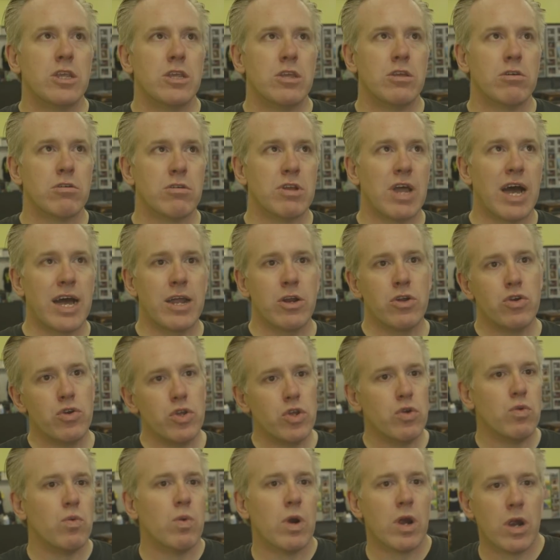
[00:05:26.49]
you're not who
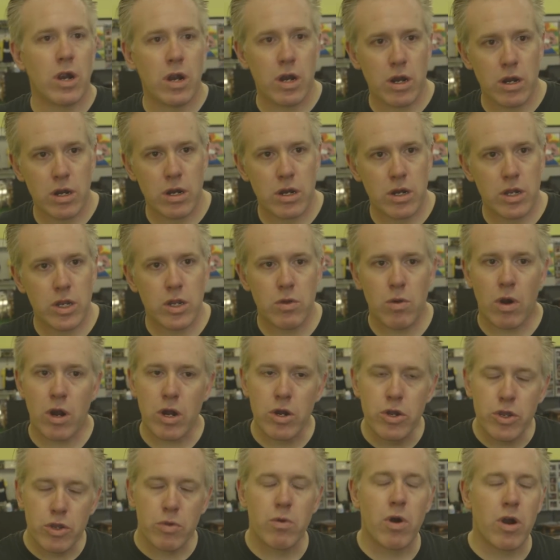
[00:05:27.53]
you were, you are
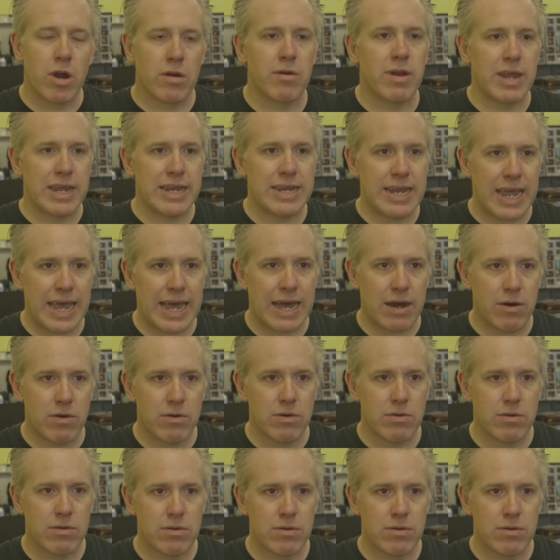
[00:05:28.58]
who you are right now,